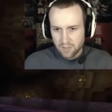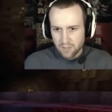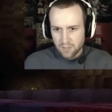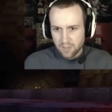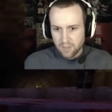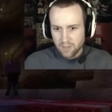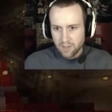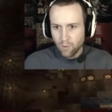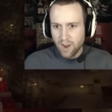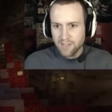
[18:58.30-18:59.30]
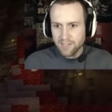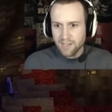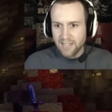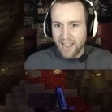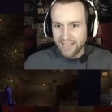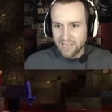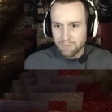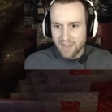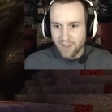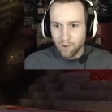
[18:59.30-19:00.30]
only tried three times. Now why is he attacking
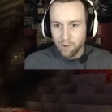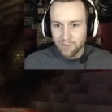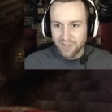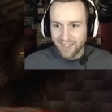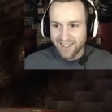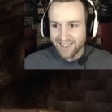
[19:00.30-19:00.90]
me only?